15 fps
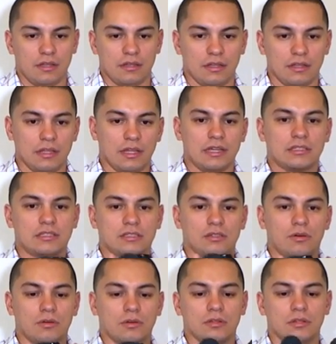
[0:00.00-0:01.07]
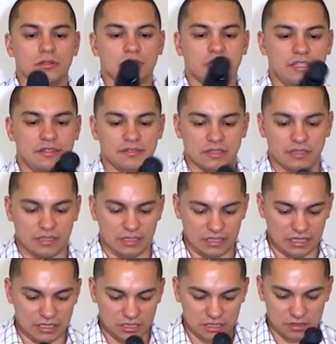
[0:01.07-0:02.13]
the legs don't close evenly,
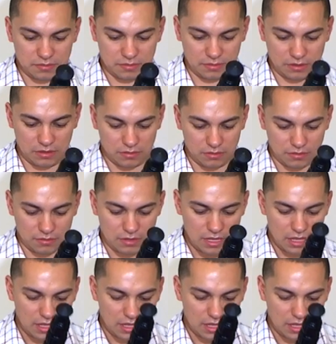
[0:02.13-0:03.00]
and that's just, you know,